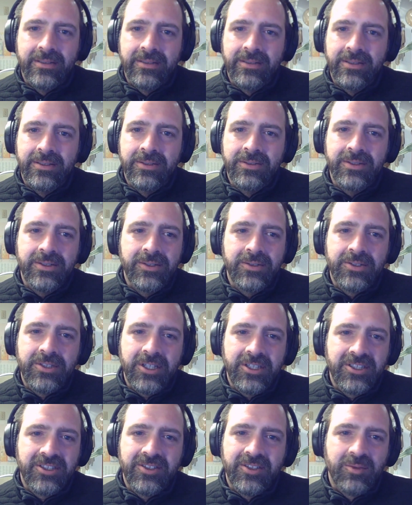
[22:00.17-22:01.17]
you
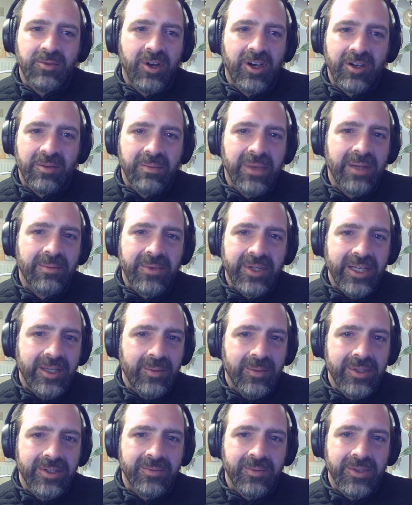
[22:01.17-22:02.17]
touched the wrong memory.
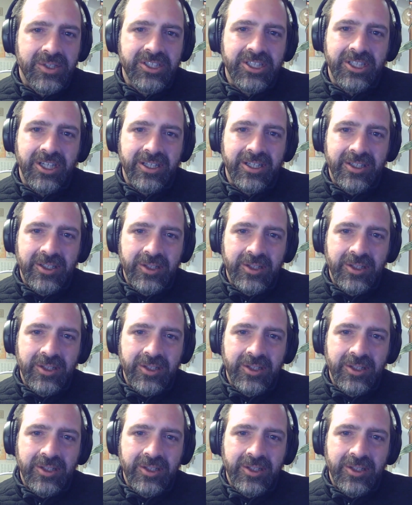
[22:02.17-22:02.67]
We're shutting